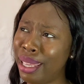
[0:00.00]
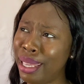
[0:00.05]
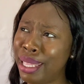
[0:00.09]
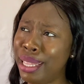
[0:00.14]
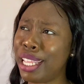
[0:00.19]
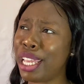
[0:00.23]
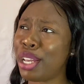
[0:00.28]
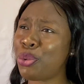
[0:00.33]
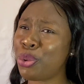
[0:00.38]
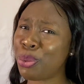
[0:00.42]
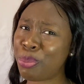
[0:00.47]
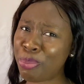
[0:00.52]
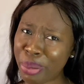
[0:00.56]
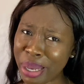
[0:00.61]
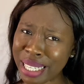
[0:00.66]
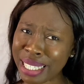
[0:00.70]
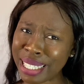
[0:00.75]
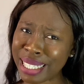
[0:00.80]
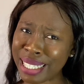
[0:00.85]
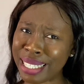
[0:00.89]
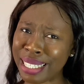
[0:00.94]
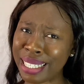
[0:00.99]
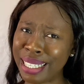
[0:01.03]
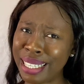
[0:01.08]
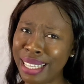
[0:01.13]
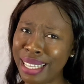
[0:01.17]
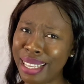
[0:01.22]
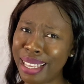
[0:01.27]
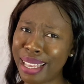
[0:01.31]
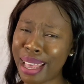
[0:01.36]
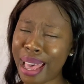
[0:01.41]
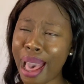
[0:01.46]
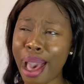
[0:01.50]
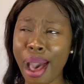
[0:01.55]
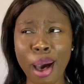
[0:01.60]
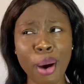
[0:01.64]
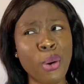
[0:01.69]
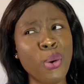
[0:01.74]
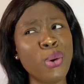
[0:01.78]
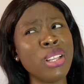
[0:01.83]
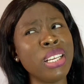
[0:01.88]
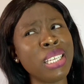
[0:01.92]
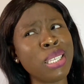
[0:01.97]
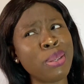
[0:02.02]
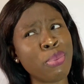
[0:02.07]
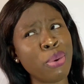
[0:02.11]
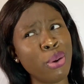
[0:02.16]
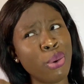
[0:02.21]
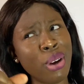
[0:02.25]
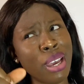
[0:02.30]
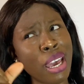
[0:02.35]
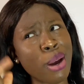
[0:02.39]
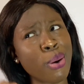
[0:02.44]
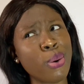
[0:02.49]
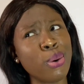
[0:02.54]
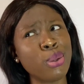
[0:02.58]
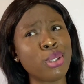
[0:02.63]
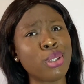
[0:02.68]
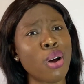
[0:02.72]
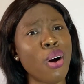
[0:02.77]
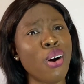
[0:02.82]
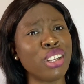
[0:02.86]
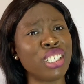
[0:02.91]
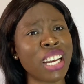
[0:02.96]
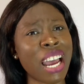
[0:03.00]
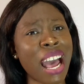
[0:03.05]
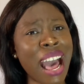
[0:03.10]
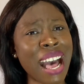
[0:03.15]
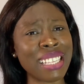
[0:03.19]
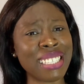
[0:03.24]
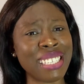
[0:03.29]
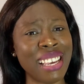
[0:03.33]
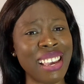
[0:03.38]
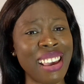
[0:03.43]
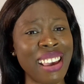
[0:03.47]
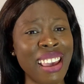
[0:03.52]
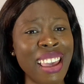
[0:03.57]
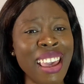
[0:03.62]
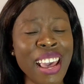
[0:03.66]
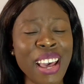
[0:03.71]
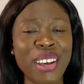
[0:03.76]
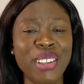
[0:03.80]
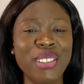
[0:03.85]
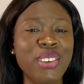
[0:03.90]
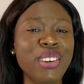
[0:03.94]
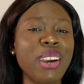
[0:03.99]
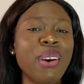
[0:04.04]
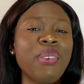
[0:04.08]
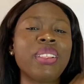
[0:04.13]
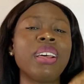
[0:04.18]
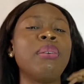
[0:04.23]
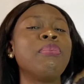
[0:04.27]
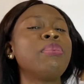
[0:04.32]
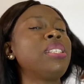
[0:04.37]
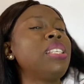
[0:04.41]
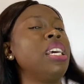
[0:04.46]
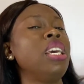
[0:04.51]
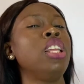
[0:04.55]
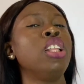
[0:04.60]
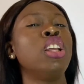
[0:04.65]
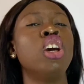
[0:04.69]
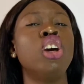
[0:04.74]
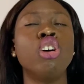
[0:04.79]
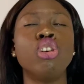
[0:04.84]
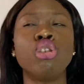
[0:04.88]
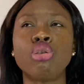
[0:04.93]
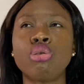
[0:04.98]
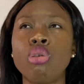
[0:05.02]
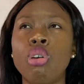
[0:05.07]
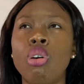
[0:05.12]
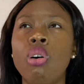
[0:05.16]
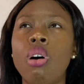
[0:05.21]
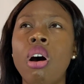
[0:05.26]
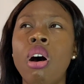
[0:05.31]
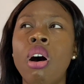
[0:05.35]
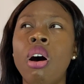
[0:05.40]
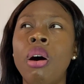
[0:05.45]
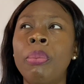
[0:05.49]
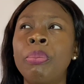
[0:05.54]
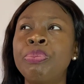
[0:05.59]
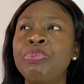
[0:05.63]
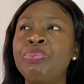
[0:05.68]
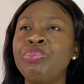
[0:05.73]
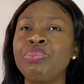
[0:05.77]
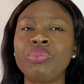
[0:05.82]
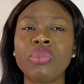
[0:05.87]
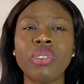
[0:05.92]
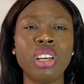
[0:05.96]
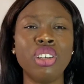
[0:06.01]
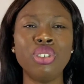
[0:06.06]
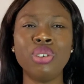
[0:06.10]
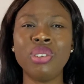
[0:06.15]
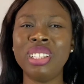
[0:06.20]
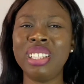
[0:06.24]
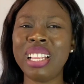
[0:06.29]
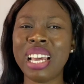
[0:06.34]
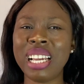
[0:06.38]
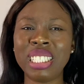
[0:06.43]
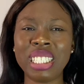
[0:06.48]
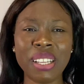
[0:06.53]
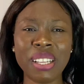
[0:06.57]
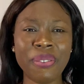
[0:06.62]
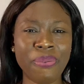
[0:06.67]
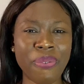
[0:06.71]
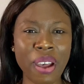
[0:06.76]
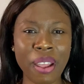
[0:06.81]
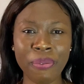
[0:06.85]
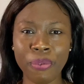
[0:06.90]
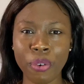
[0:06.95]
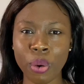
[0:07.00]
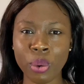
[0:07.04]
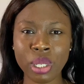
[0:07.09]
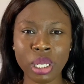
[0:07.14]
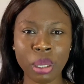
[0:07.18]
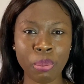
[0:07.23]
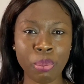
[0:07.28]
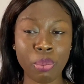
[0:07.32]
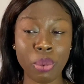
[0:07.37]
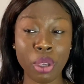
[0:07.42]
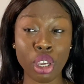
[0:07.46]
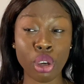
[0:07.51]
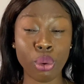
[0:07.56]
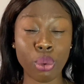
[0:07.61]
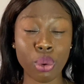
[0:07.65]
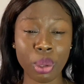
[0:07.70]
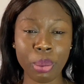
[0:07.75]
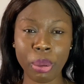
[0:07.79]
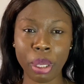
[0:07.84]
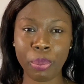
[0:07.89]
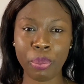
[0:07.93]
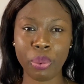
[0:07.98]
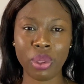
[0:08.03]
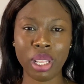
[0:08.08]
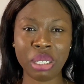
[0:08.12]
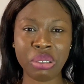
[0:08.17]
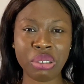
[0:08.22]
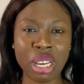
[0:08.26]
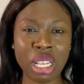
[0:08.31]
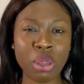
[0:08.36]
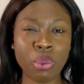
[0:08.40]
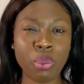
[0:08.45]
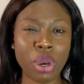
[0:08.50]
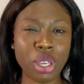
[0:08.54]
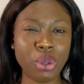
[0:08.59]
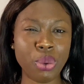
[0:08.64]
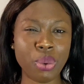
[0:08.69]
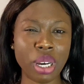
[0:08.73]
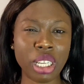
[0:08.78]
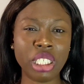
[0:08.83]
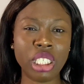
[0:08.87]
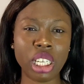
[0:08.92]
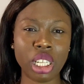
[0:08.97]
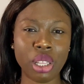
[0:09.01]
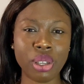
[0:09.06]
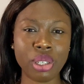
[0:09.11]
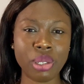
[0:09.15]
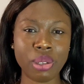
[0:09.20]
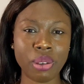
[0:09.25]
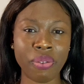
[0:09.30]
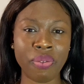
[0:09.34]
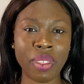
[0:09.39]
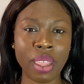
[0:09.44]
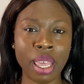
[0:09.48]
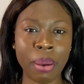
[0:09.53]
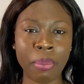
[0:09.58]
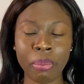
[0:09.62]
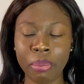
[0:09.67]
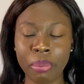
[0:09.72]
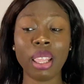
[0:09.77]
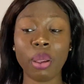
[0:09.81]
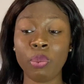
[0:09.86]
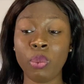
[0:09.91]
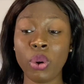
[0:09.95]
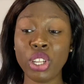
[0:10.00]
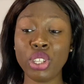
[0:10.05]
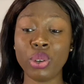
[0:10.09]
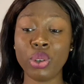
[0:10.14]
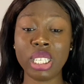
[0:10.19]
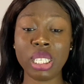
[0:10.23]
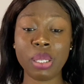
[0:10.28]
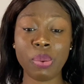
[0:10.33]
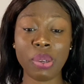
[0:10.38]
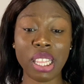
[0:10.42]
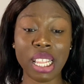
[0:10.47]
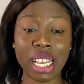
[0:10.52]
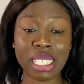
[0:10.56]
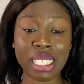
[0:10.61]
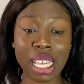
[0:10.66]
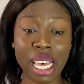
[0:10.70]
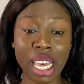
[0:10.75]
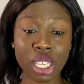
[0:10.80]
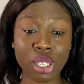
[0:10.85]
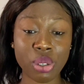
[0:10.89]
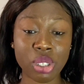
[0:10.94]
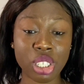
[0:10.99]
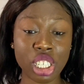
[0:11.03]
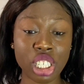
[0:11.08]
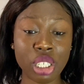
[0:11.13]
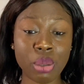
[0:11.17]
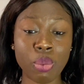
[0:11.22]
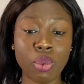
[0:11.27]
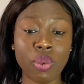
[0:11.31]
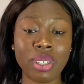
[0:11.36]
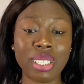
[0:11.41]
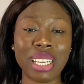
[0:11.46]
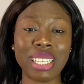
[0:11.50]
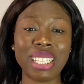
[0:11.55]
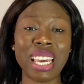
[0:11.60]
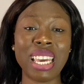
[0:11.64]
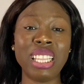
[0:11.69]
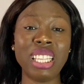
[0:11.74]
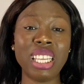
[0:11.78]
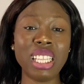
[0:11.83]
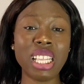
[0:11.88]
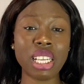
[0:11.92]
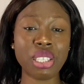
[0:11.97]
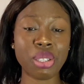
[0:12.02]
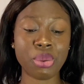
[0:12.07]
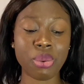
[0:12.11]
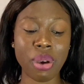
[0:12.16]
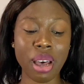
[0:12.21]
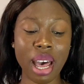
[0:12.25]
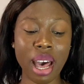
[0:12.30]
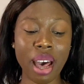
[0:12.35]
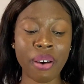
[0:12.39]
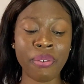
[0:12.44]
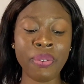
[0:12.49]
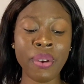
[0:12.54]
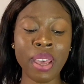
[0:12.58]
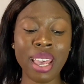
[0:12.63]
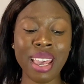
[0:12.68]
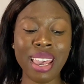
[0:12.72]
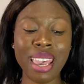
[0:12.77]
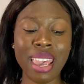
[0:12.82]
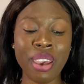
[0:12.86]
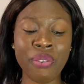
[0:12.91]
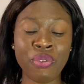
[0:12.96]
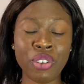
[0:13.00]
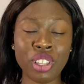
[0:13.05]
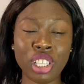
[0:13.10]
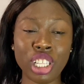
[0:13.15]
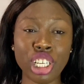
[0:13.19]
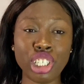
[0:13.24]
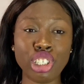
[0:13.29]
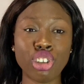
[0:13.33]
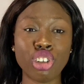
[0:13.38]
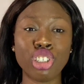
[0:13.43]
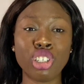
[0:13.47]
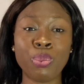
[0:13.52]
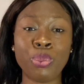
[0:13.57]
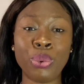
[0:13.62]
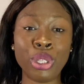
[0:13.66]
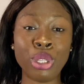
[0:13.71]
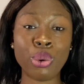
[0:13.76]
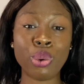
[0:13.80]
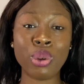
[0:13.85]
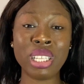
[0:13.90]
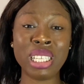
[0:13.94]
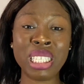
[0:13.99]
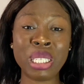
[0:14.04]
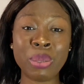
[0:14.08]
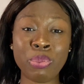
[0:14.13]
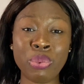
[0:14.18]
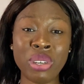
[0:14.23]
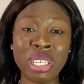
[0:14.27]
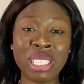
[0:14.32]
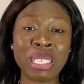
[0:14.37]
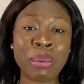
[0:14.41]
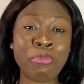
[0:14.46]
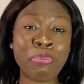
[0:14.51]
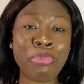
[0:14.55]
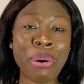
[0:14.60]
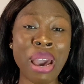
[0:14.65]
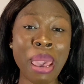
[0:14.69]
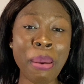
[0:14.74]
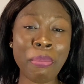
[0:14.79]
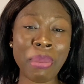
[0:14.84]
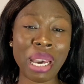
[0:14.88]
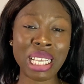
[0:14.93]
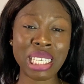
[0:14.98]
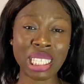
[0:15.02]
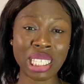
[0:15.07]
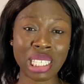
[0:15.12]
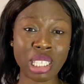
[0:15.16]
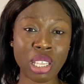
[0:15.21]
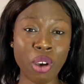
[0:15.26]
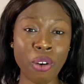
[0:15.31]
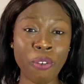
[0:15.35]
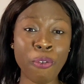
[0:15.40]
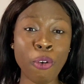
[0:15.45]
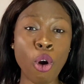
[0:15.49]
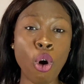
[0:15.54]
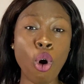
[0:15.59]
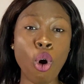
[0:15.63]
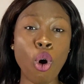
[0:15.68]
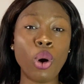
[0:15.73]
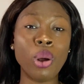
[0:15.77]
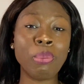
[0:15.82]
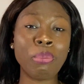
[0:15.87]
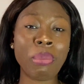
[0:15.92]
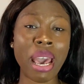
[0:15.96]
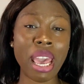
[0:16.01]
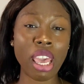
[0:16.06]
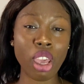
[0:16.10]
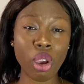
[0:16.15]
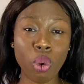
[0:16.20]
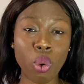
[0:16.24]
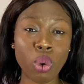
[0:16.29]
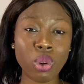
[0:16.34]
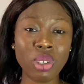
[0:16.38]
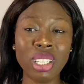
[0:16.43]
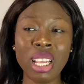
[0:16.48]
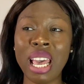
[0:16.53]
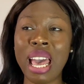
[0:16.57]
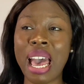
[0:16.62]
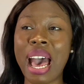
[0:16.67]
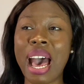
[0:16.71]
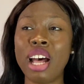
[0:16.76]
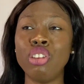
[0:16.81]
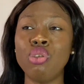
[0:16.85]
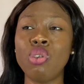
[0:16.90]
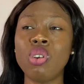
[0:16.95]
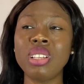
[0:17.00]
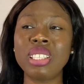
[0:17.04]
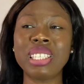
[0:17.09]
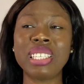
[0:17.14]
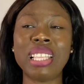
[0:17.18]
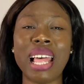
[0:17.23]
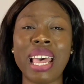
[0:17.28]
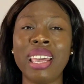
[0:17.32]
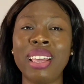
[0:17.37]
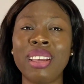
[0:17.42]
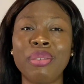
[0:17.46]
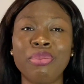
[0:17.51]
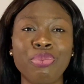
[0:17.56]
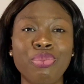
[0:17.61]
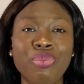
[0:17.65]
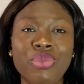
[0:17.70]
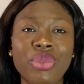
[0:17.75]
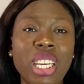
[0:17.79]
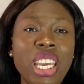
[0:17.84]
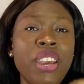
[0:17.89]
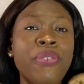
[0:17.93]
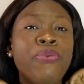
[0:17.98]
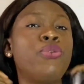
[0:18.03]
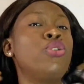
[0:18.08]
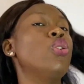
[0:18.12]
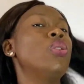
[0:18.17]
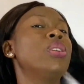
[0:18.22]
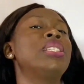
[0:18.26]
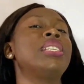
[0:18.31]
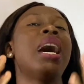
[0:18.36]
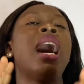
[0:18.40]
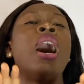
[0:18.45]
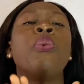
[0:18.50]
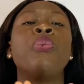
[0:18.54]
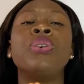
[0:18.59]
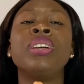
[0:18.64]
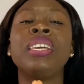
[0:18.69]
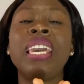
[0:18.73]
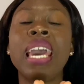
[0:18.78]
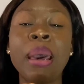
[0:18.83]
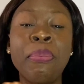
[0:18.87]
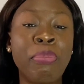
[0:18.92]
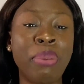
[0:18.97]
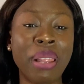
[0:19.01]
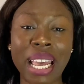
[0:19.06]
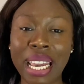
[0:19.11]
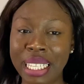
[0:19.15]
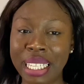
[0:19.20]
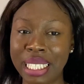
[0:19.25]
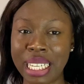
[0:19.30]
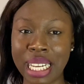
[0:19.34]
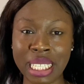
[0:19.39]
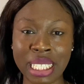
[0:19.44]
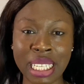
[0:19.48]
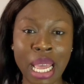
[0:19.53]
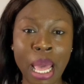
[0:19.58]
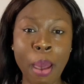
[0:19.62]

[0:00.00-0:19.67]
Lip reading: in a good person. Holy Spirit, oh, yeah, go touch heart here. Do you get what I'm saying? So, you legit find faults in good people, especially when you are jealous of them. What the Holy Spirit now started to teach me was that I needed to have a relationship with the Holy Spirit by myself, on my own, and not like, if not, I will get blinded